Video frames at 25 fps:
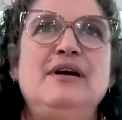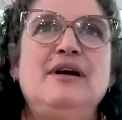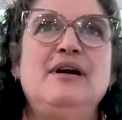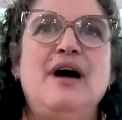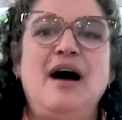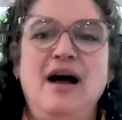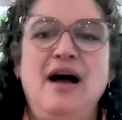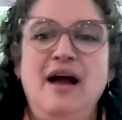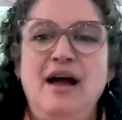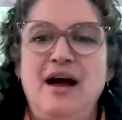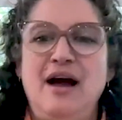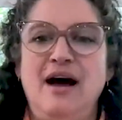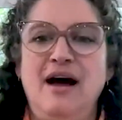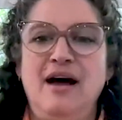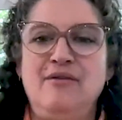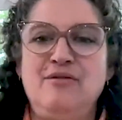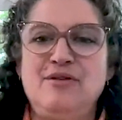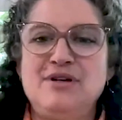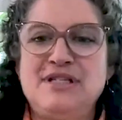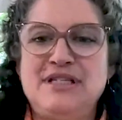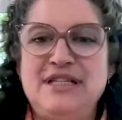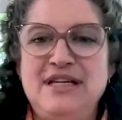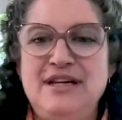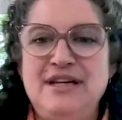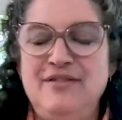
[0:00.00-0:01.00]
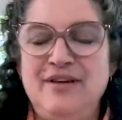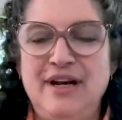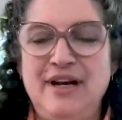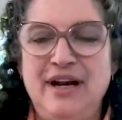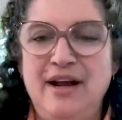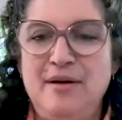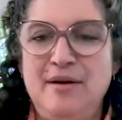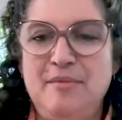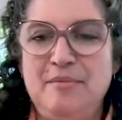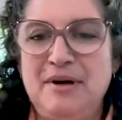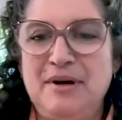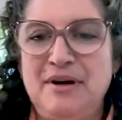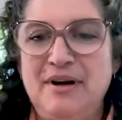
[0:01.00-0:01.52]
I receive it,
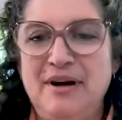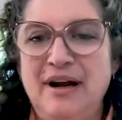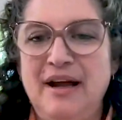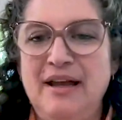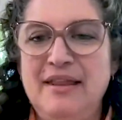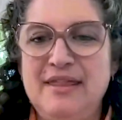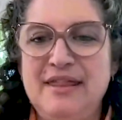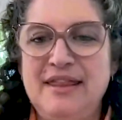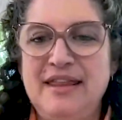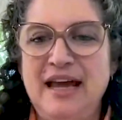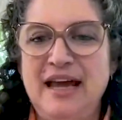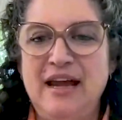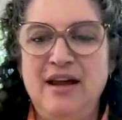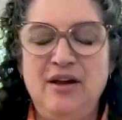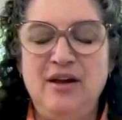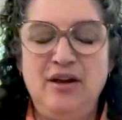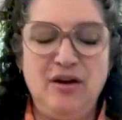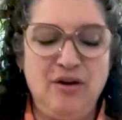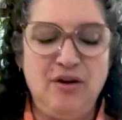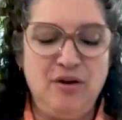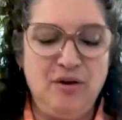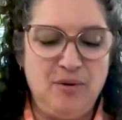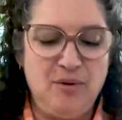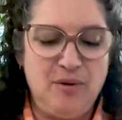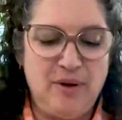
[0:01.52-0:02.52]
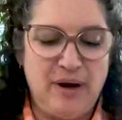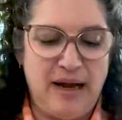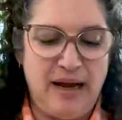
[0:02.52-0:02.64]
Amber, and thank you.